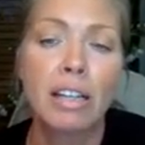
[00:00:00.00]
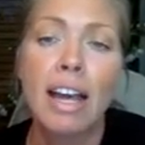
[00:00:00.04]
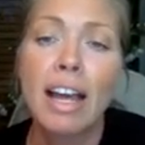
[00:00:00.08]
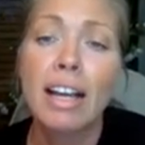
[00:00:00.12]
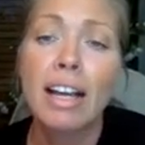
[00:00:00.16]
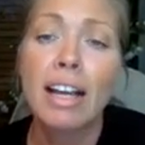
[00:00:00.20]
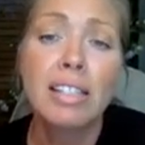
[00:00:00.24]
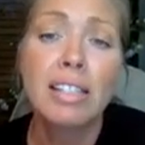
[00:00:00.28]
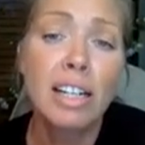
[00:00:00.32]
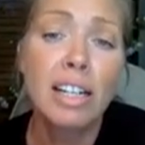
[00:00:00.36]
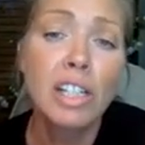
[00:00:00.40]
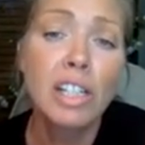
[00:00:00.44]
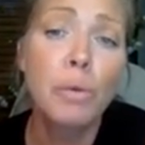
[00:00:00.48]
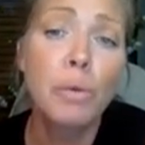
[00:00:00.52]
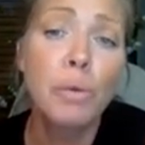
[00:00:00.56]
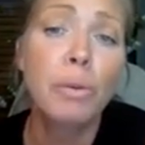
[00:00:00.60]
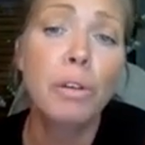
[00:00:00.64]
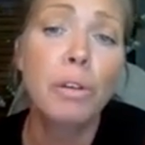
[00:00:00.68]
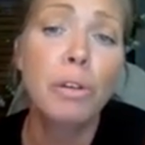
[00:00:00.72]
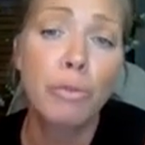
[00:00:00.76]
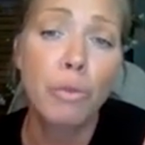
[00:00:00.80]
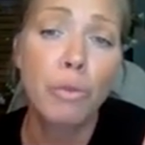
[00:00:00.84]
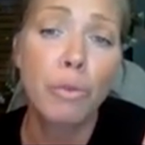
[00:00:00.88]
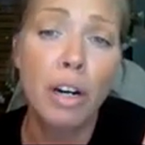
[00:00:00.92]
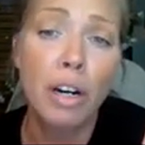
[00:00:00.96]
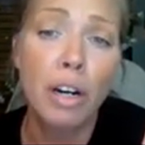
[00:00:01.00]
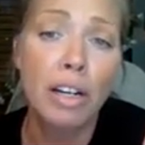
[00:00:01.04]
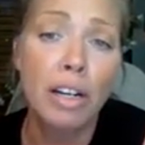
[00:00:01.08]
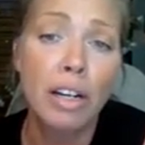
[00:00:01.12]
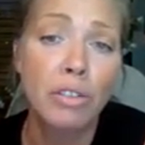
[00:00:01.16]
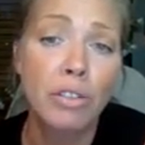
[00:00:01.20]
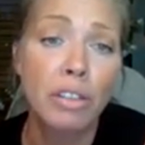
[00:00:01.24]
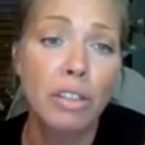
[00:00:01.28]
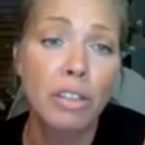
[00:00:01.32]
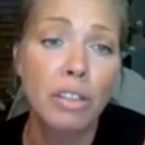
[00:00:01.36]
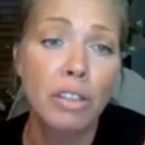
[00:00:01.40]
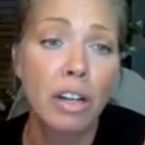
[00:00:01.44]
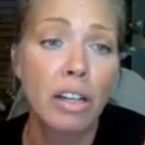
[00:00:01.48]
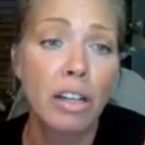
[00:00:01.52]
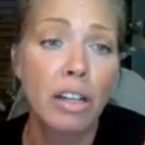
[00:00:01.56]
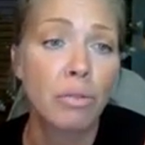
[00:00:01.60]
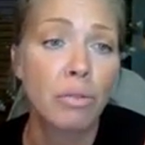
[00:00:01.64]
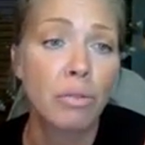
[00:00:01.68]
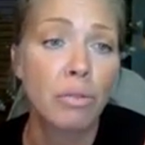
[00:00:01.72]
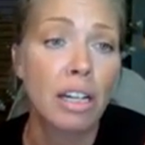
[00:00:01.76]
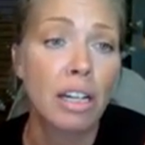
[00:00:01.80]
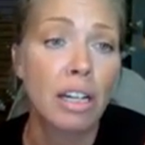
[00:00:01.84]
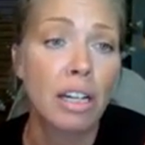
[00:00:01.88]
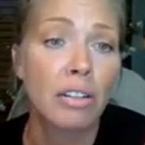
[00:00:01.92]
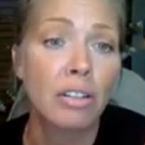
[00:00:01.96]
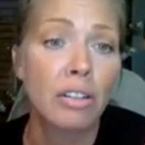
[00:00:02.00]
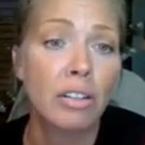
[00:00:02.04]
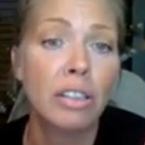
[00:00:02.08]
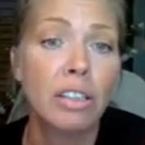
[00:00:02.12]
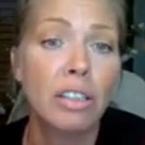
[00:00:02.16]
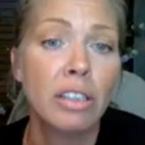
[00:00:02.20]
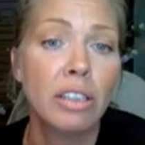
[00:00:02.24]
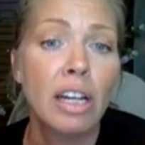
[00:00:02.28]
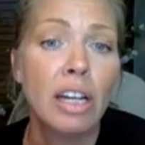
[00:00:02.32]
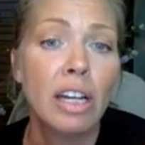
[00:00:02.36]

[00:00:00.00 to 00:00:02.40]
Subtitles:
It's actually worth $400, not $300.